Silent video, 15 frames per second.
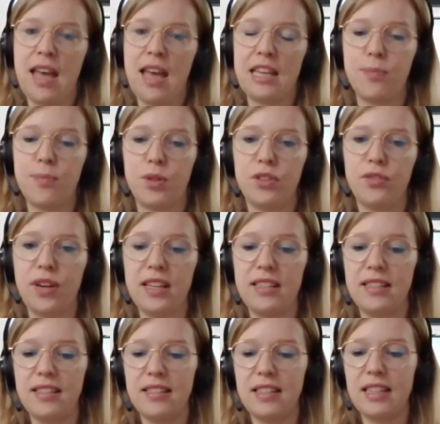Export
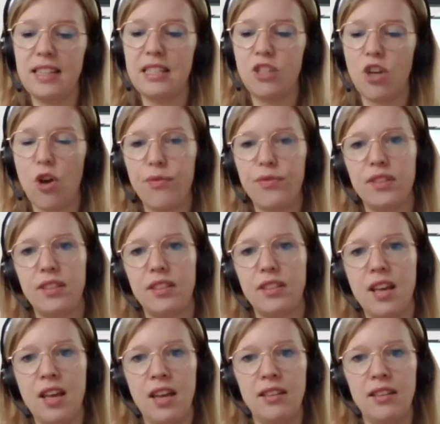financing is often